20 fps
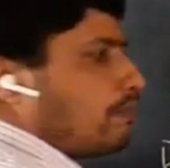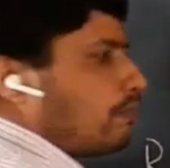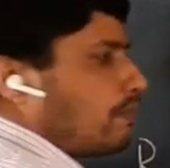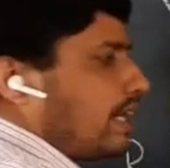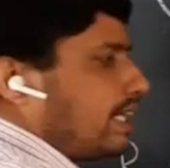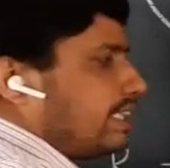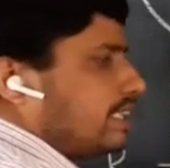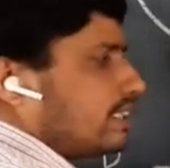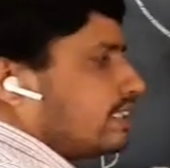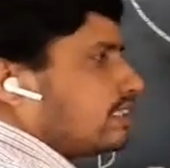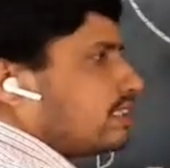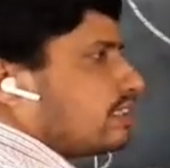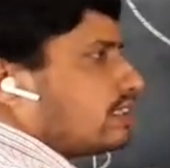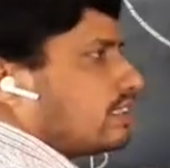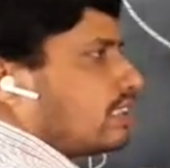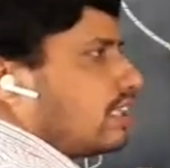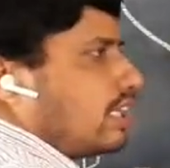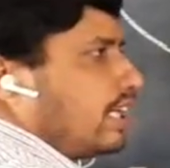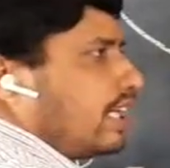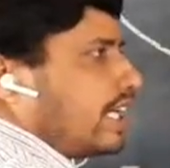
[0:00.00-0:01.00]

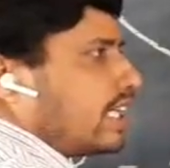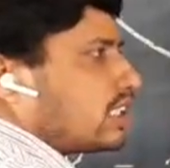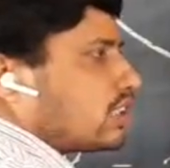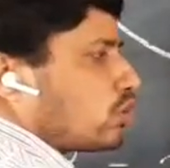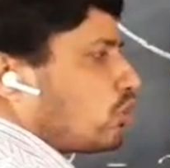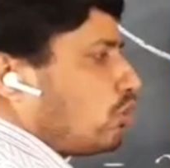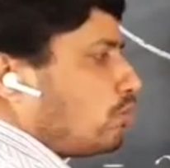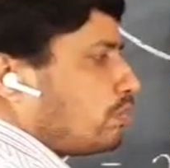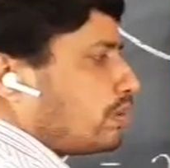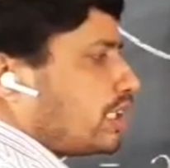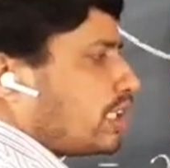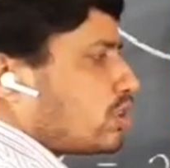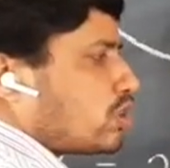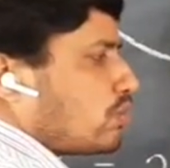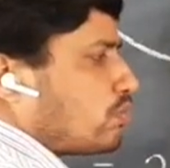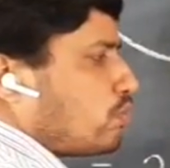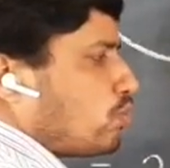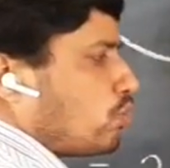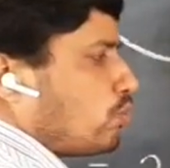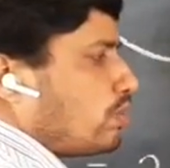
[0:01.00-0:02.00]
minus x component
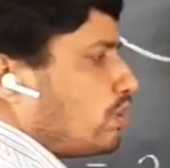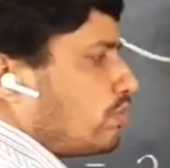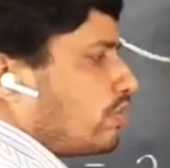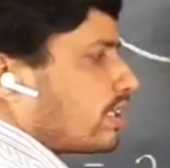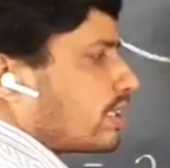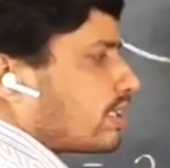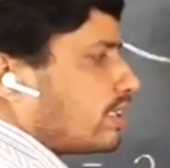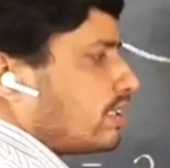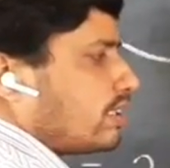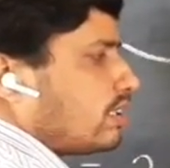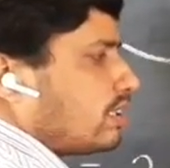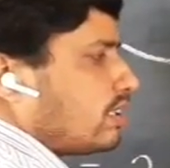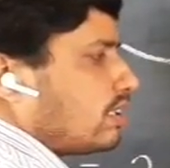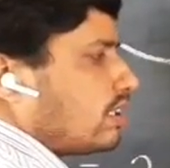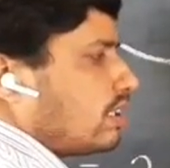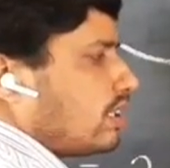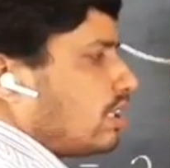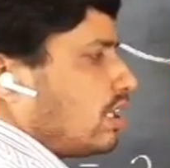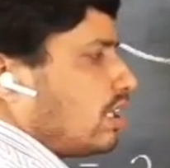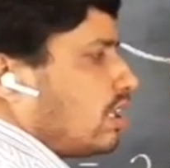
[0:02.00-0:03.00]
of OB vector,
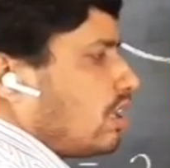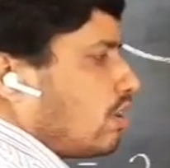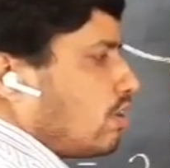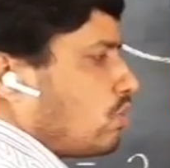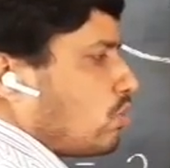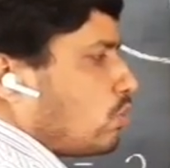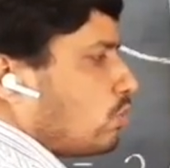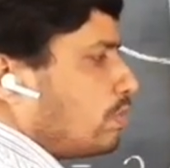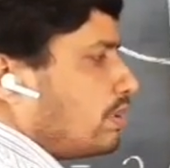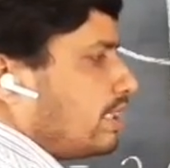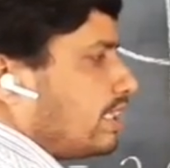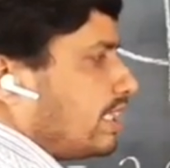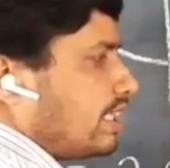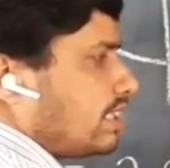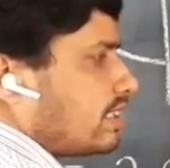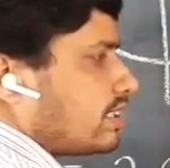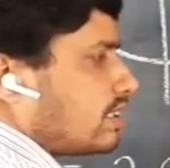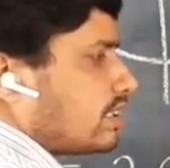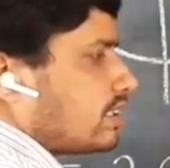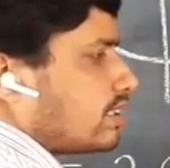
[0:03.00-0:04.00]

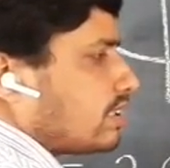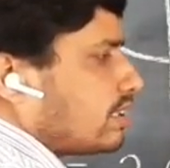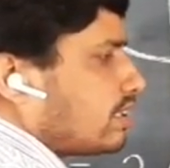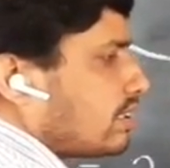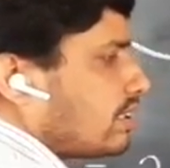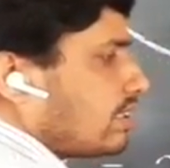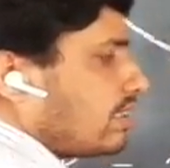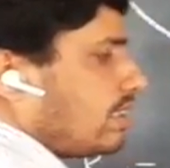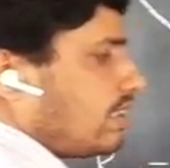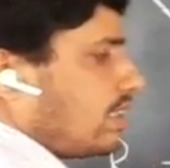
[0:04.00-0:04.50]
OBX,